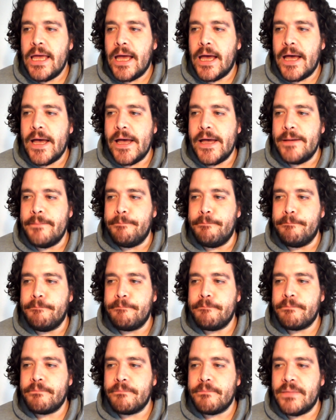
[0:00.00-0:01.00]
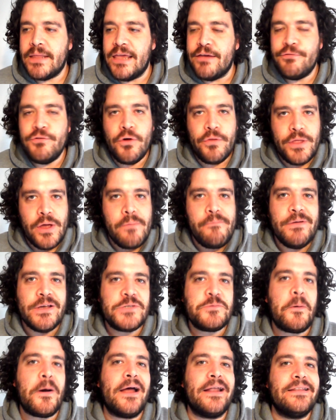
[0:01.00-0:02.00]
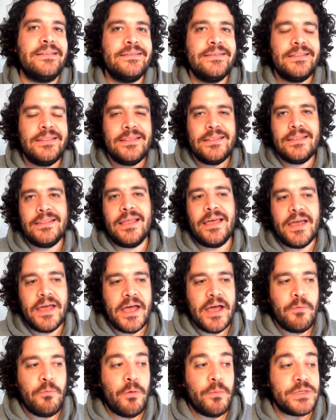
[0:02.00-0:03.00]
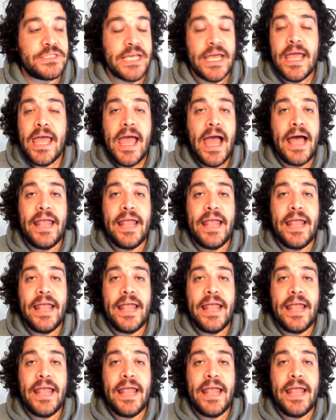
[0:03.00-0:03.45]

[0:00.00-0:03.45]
Um, if not the obvious one, uh, what was it?